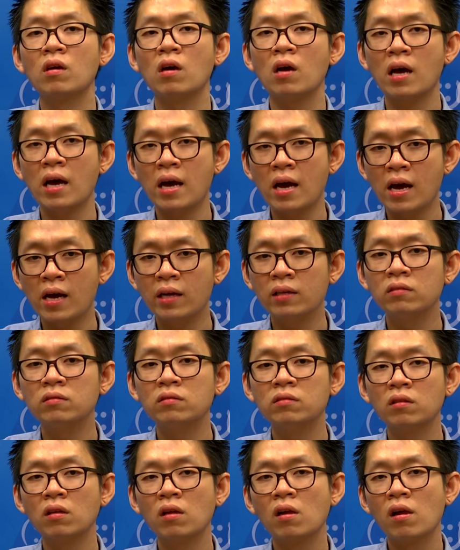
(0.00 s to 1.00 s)

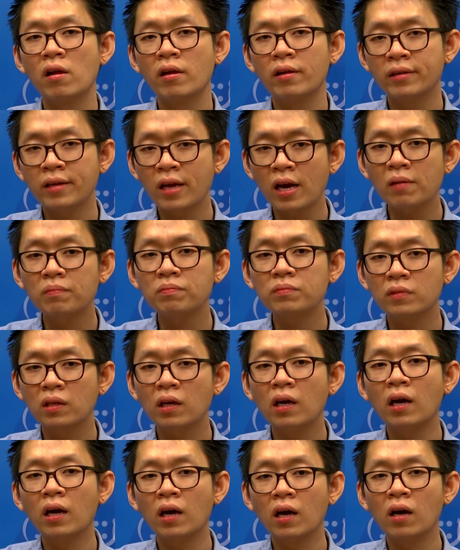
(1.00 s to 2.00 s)
And yeah,
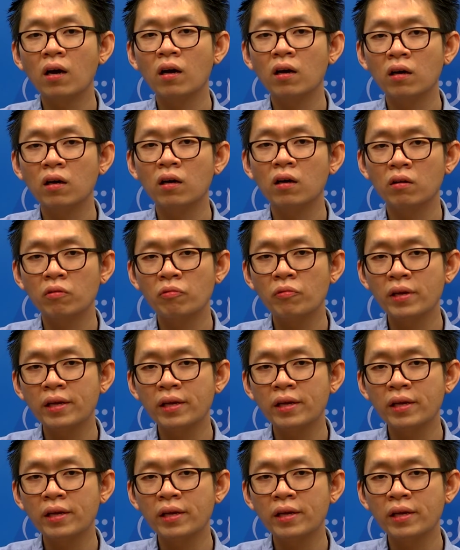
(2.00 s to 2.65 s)
at